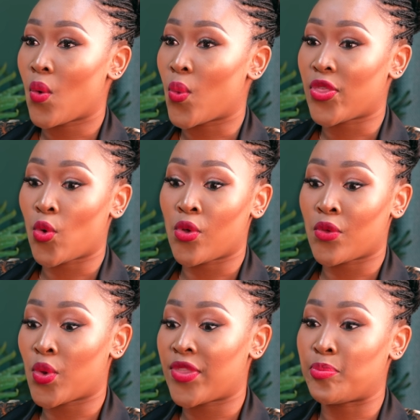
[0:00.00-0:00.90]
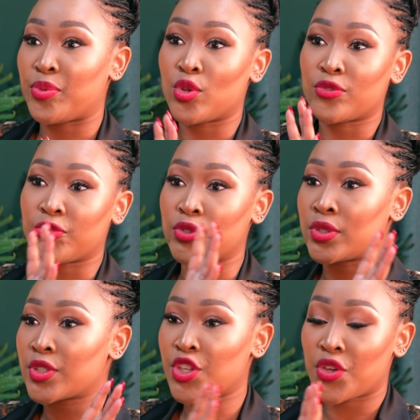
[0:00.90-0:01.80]
with a
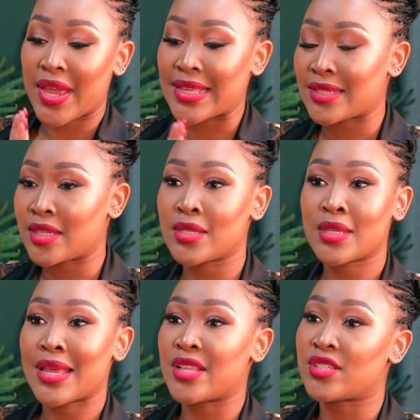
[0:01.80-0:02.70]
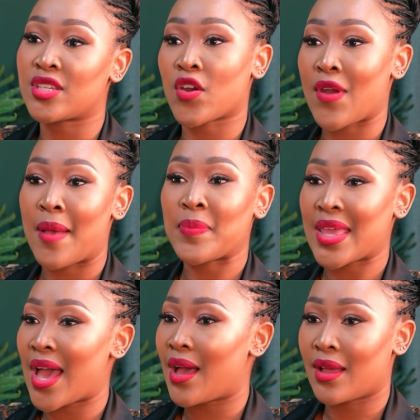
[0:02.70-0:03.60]
beautiful curated Instagram. Page. Yeah.